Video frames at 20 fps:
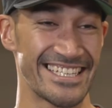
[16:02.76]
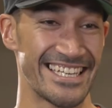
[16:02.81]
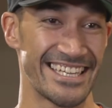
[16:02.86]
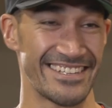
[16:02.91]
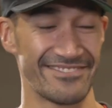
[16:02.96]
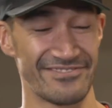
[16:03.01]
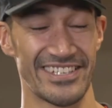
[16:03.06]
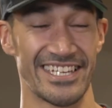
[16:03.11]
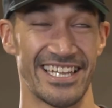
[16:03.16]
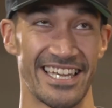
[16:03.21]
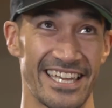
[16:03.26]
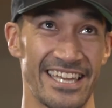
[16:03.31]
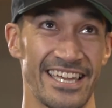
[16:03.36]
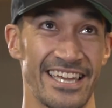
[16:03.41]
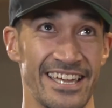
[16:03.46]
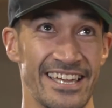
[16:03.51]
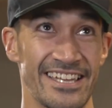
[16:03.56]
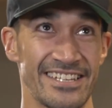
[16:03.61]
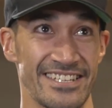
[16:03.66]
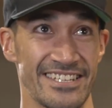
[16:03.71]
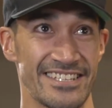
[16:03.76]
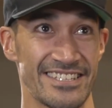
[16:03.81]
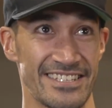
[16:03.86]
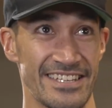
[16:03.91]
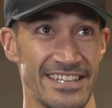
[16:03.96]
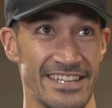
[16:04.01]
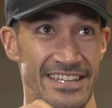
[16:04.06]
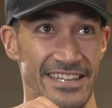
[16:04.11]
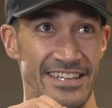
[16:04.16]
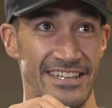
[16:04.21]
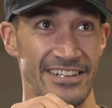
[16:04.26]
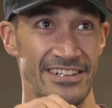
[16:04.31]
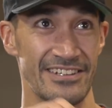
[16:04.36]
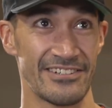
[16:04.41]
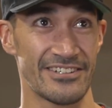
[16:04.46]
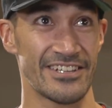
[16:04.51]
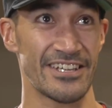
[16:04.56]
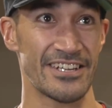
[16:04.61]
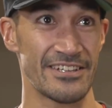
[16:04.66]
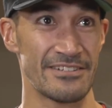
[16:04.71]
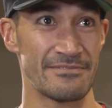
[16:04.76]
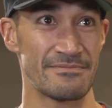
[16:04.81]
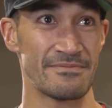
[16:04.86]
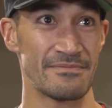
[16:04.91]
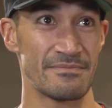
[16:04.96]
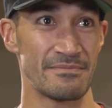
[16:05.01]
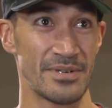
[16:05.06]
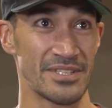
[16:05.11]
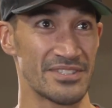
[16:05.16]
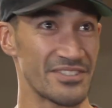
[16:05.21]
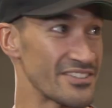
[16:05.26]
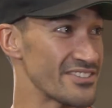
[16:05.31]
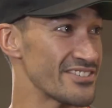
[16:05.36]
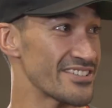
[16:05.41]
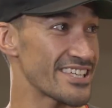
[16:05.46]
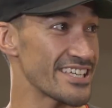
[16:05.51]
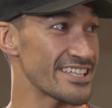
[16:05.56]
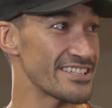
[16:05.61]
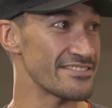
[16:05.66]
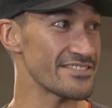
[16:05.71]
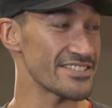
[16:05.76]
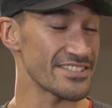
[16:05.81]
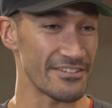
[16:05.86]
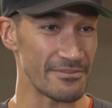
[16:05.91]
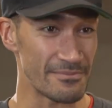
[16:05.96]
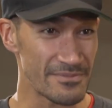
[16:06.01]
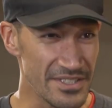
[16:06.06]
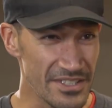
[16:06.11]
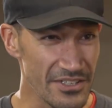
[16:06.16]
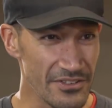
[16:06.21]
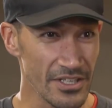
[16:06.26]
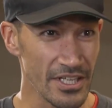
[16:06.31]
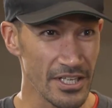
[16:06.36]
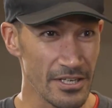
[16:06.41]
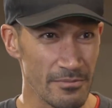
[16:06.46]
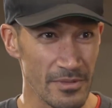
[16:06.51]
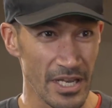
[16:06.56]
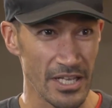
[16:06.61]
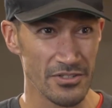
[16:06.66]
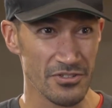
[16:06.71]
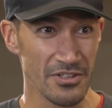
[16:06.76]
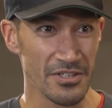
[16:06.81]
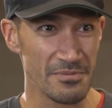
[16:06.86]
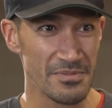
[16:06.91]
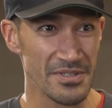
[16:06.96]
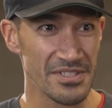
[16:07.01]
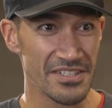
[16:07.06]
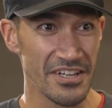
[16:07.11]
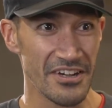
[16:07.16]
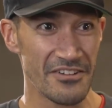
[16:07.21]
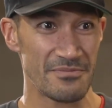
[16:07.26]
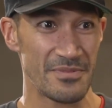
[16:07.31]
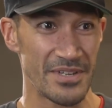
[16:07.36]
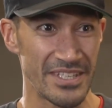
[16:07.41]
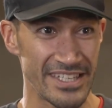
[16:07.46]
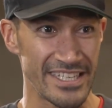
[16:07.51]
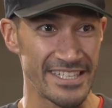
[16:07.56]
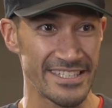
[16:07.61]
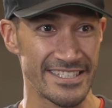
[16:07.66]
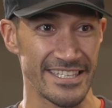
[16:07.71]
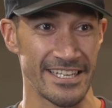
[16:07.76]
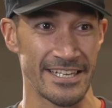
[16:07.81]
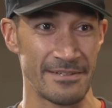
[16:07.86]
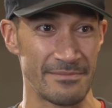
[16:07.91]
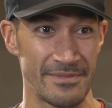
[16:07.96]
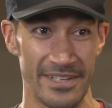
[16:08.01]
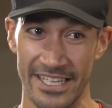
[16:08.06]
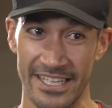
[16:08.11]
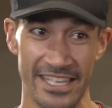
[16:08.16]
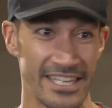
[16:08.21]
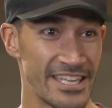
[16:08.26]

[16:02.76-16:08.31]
like, be like, just look at him, but don't look at him. So I'm staring at him, like, trying to be tough, but instead I'm like,